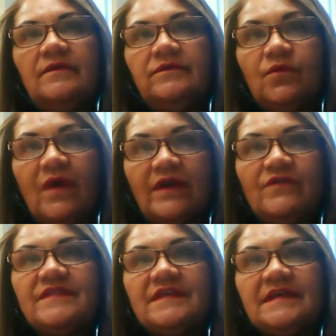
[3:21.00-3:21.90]
One
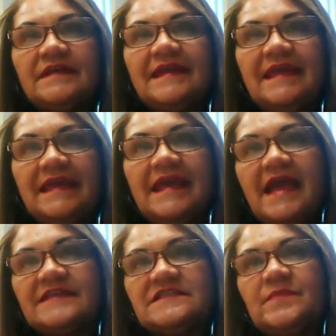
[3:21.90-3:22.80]
of the key
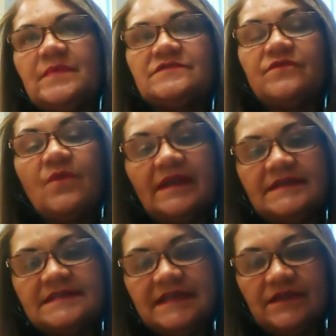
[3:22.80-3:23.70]
aspects of
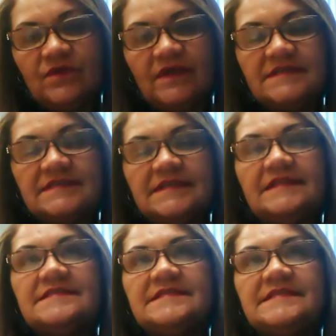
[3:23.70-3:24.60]
quality education
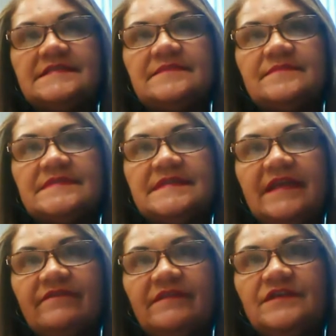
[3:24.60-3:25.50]
at the systems
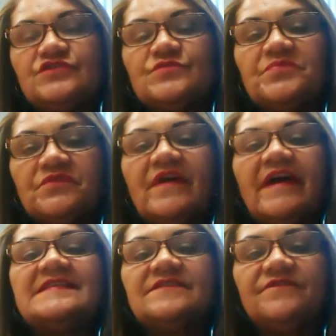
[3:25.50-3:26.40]
level is to
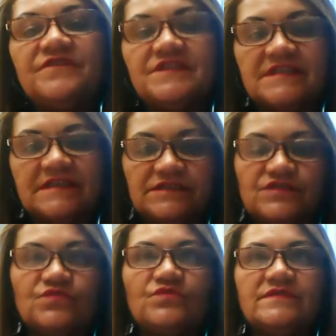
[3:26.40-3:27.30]
provide sufficient
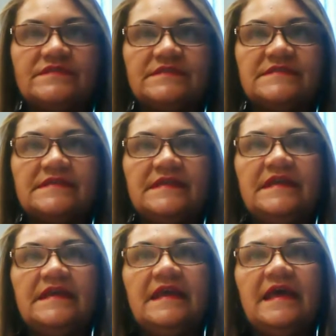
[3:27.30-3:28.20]
resources.
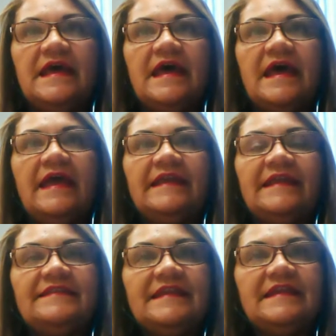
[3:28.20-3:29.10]
And I
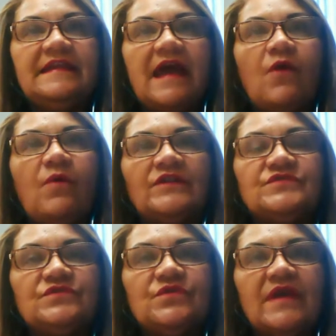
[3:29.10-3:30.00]
think I want
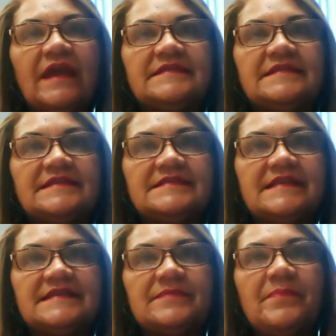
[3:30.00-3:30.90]
to look at
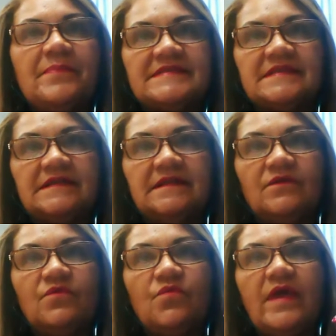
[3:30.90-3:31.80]
this as a puzzle
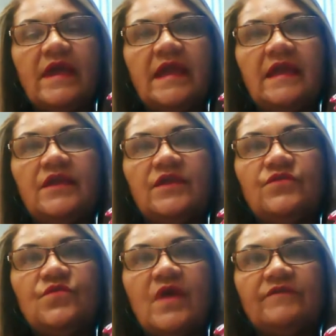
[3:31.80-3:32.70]
where
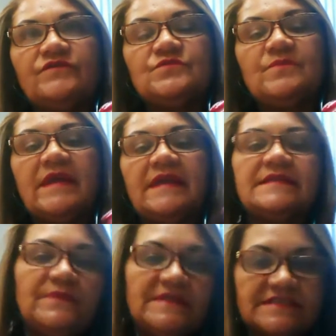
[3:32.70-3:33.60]
you have to make the
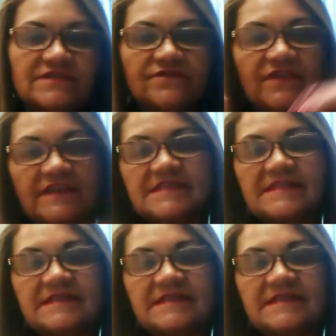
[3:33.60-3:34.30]
pieces fit.